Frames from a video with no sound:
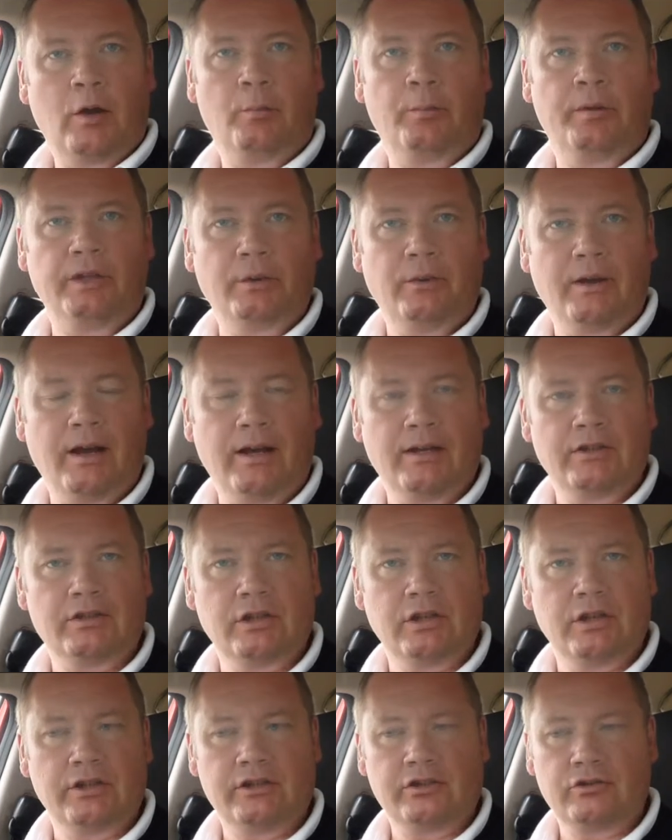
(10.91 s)
helping you out
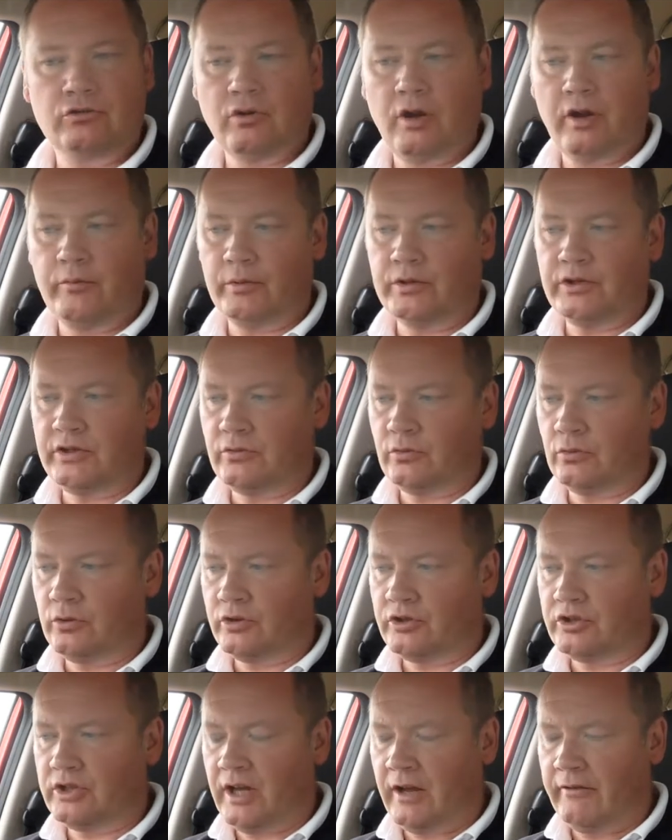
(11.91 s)
as you learn to drive, which is all
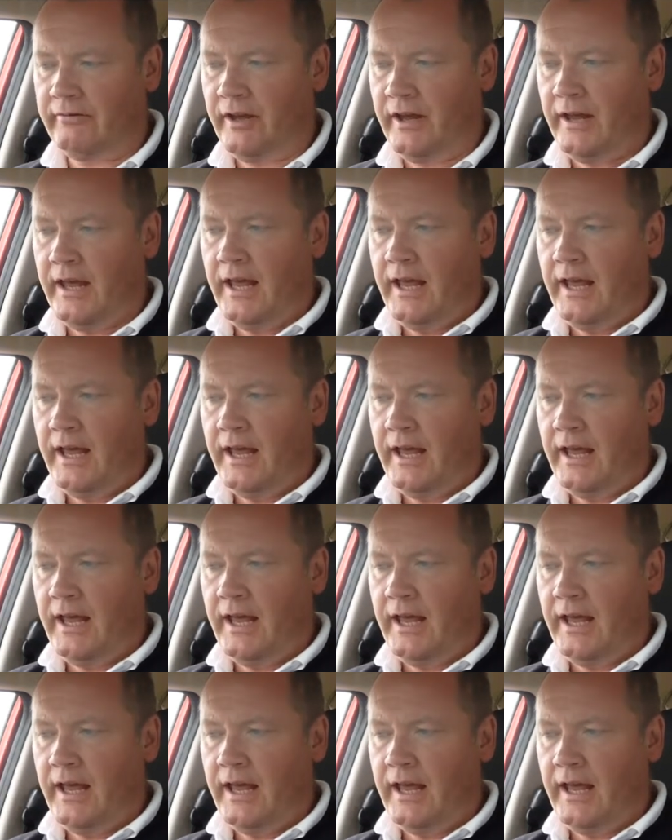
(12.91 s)
good stuff.